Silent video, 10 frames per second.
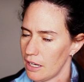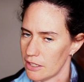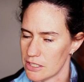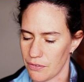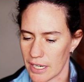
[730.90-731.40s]

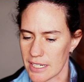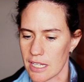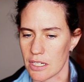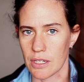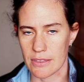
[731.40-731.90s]
device
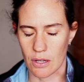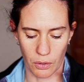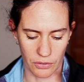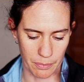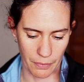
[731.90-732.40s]
that you get the
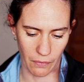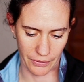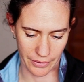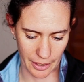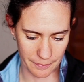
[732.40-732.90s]
horse to pull on
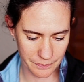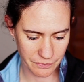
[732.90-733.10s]
their head.